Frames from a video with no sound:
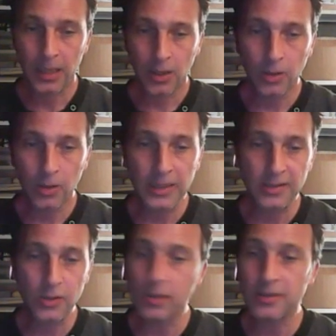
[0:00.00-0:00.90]
Okay,
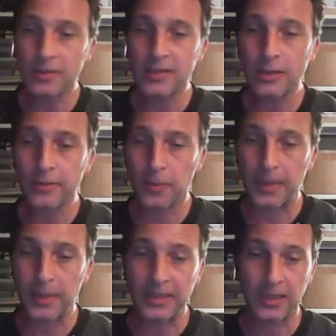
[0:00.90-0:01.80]
so you start off with
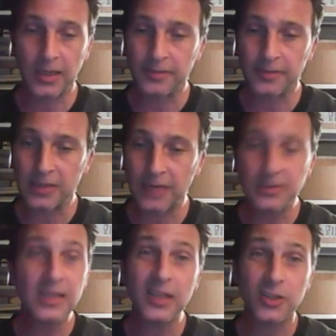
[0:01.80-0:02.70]
plenty of lives. I've
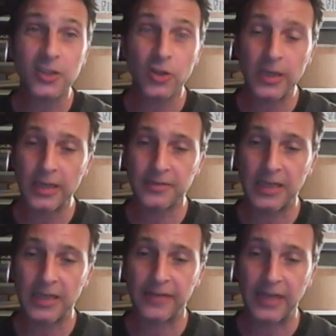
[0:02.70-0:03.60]
still got 3
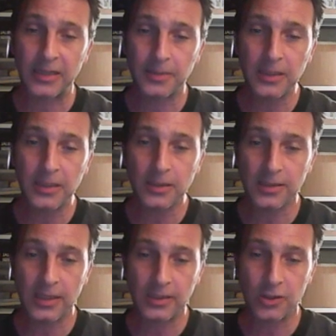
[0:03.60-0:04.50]
lives left, and to be
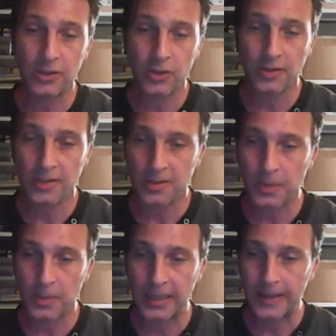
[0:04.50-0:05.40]
honest, it's just as
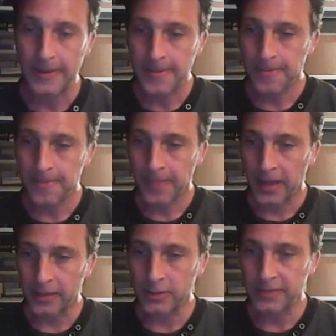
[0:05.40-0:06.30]
well.
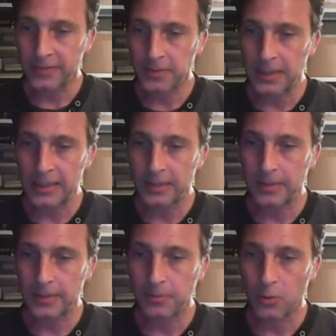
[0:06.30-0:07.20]
I'm going to have to be a little
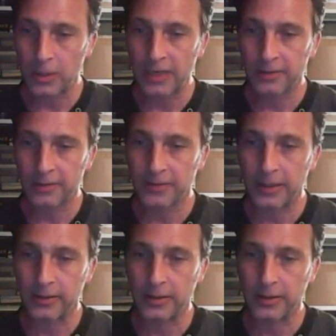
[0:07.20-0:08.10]
bit more careful
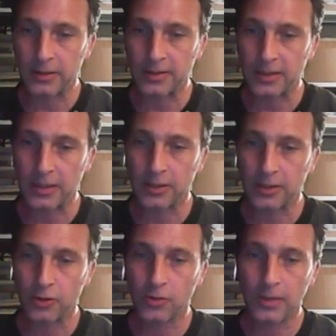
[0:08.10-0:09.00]
here now, because I'm kind
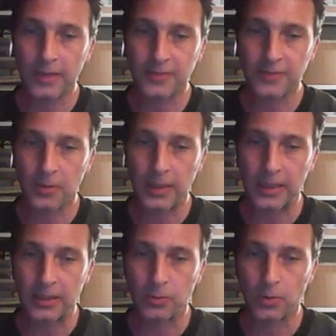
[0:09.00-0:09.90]
of throwing lives away
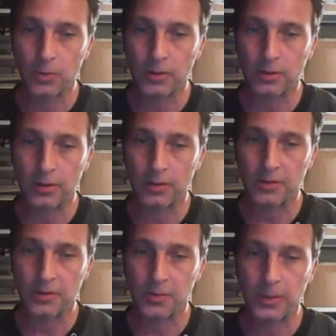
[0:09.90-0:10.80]
like you would, you
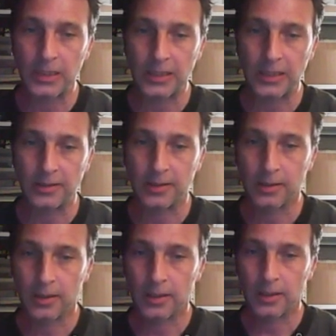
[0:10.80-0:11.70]
know, sweeties,
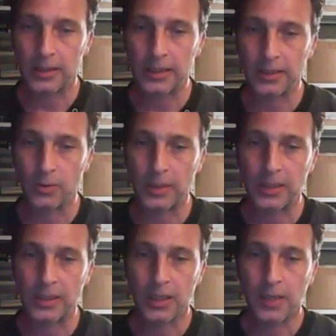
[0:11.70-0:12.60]
that kind of way.
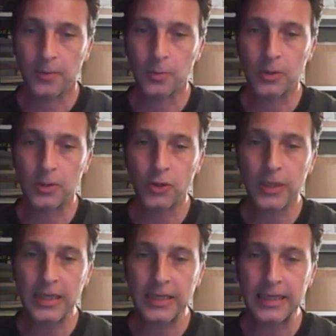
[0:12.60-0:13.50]
But we'll
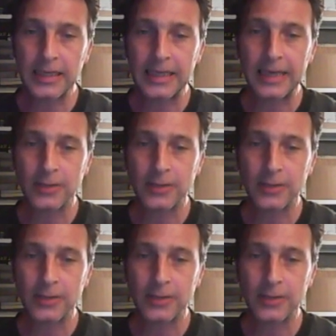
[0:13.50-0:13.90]
try and get